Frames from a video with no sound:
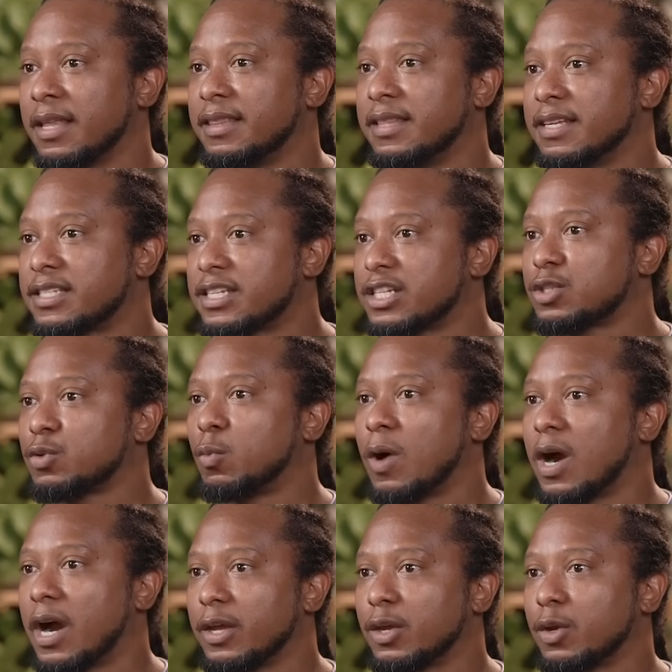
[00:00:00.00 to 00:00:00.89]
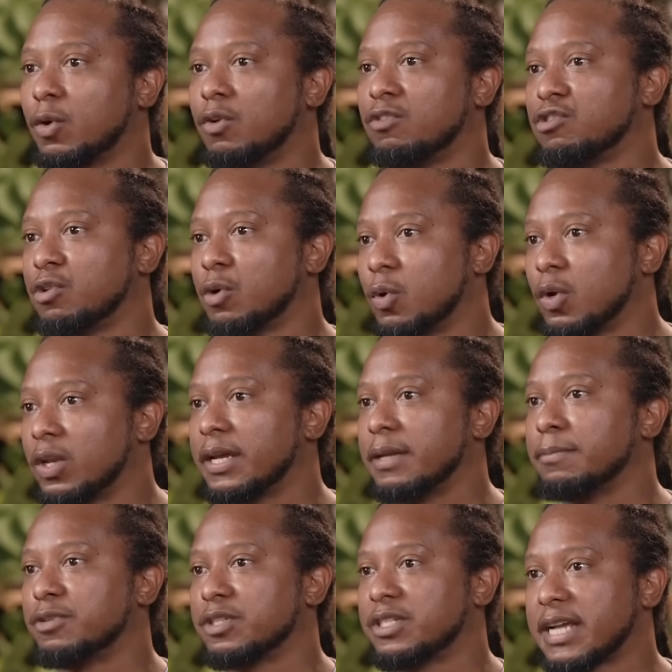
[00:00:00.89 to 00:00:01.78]
This is why your role
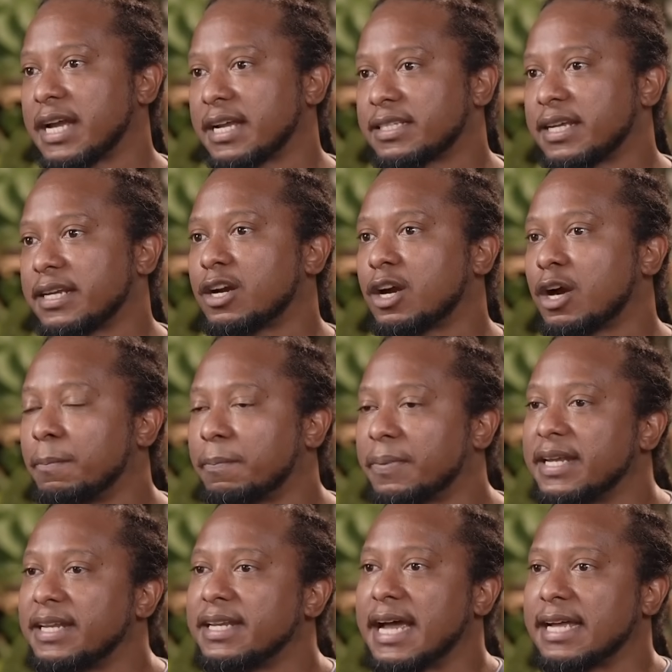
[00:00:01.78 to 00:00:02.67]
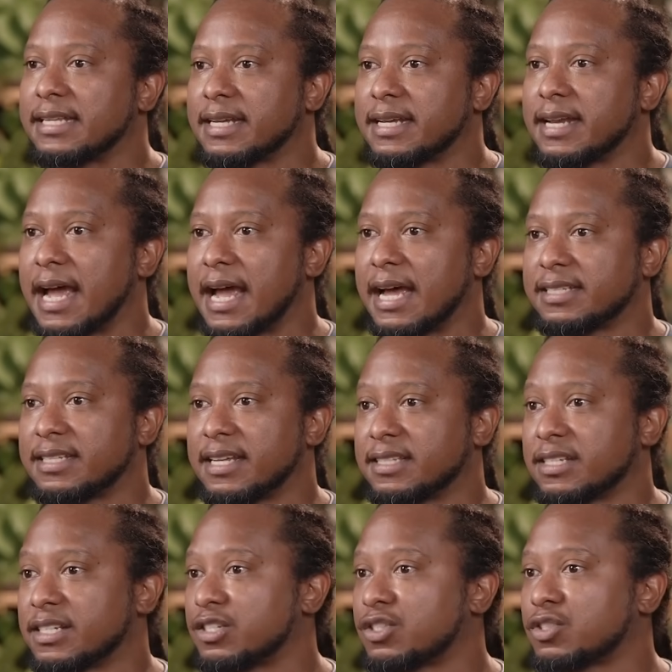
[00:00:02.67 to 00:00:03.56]
in protecting company data and
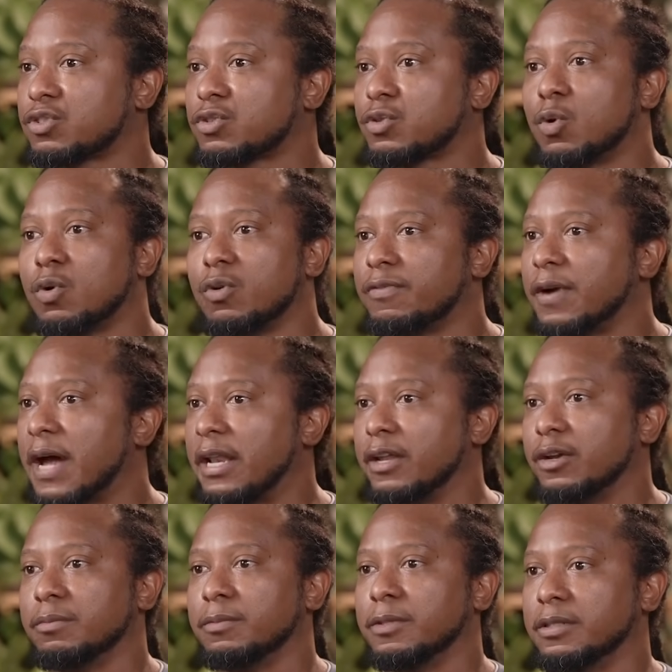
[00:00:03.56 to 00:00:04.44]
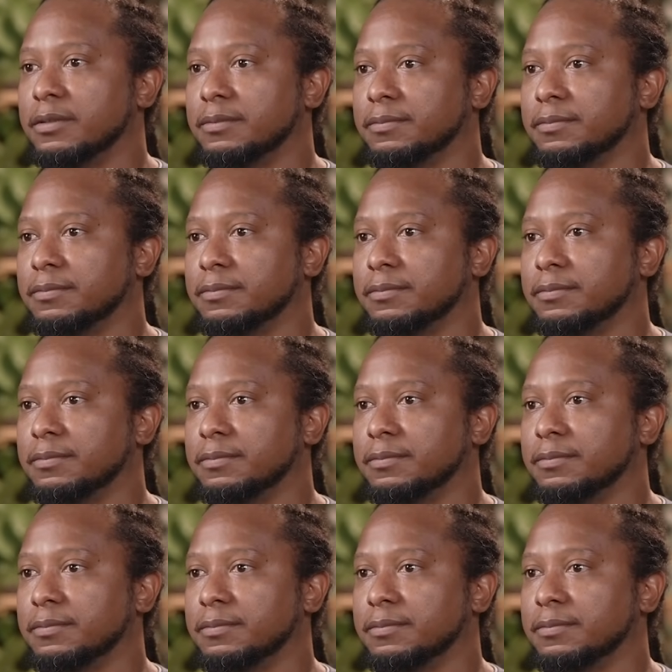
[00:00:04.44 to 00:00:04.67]
assets is so valuable.